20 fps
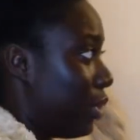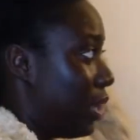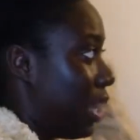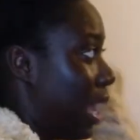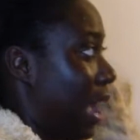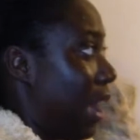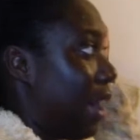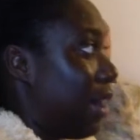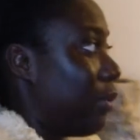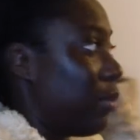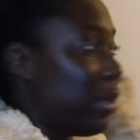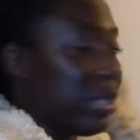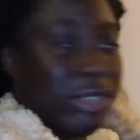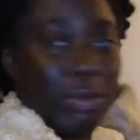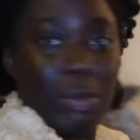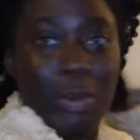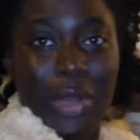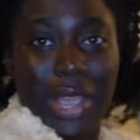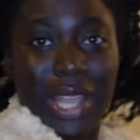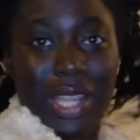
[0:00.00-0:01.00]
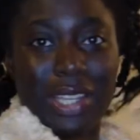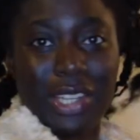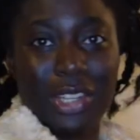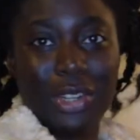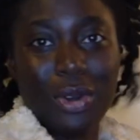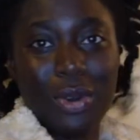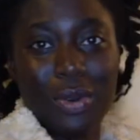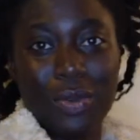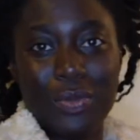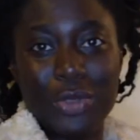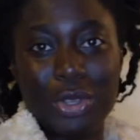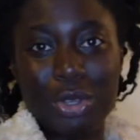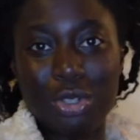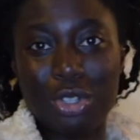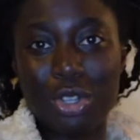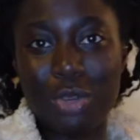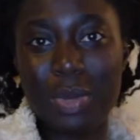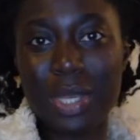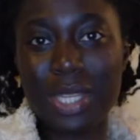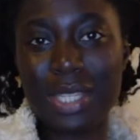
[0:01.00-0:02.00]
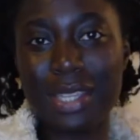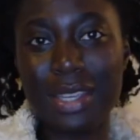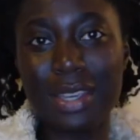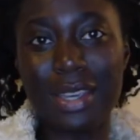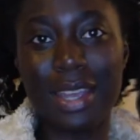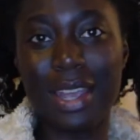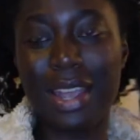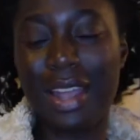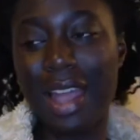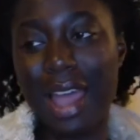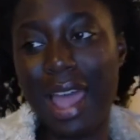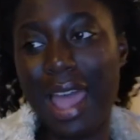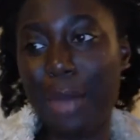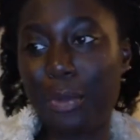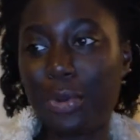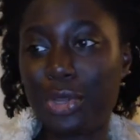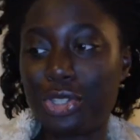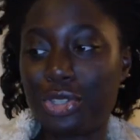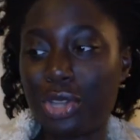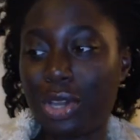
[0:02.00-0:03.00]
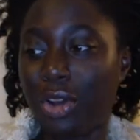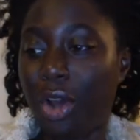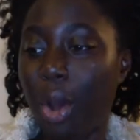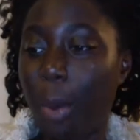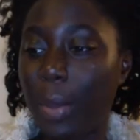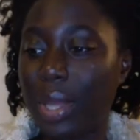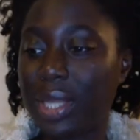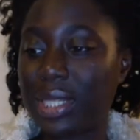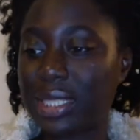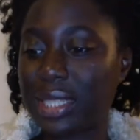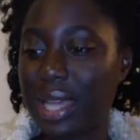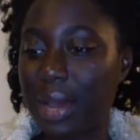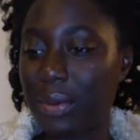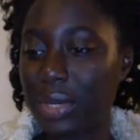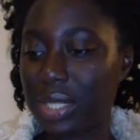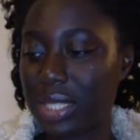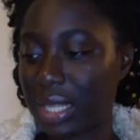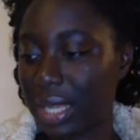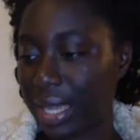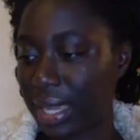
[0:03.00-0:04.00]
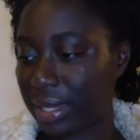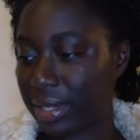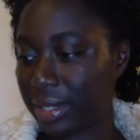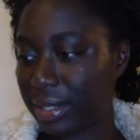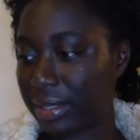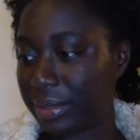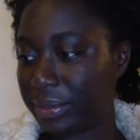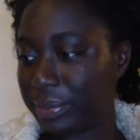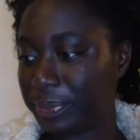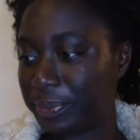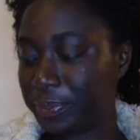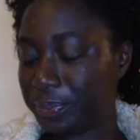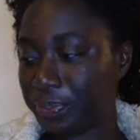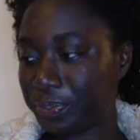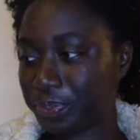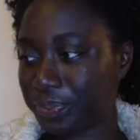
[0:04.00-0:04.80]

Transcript: yeah what's the point you know youtube is i once saw a comment that was like um